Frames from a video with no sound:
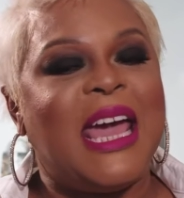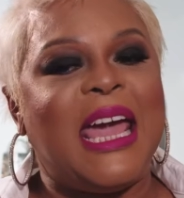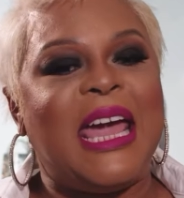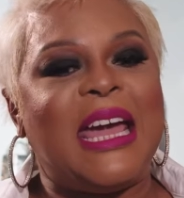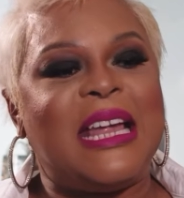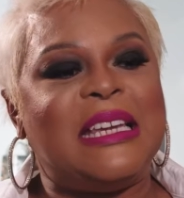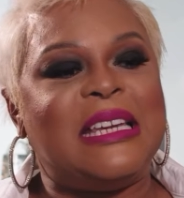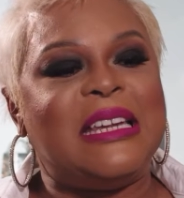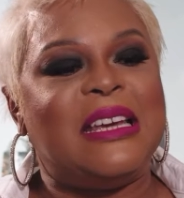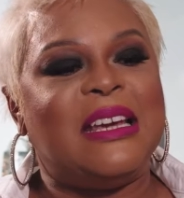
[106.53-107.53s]

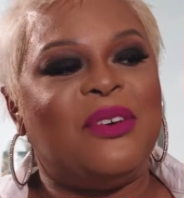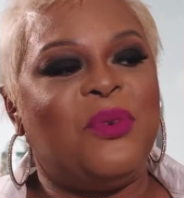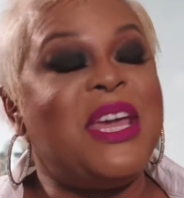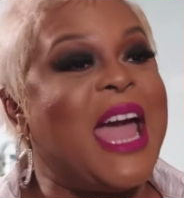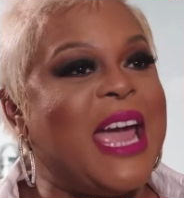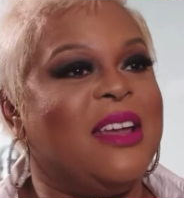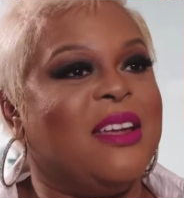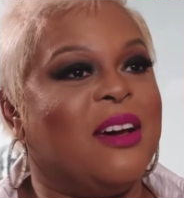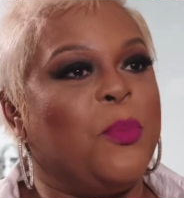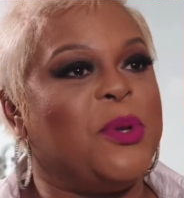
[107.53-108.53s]
And we ate
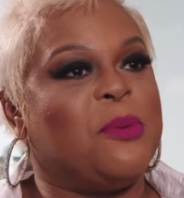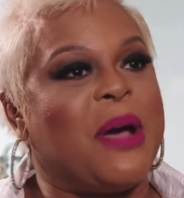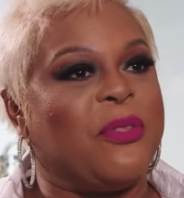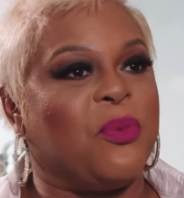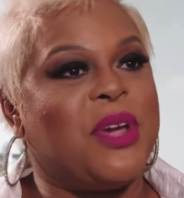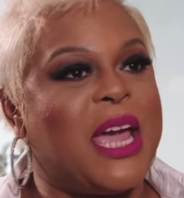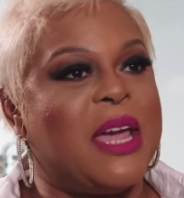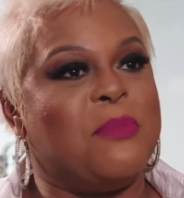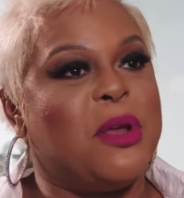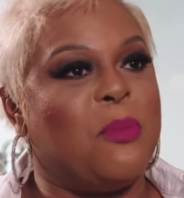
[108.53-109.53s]
up until about 3 a.m.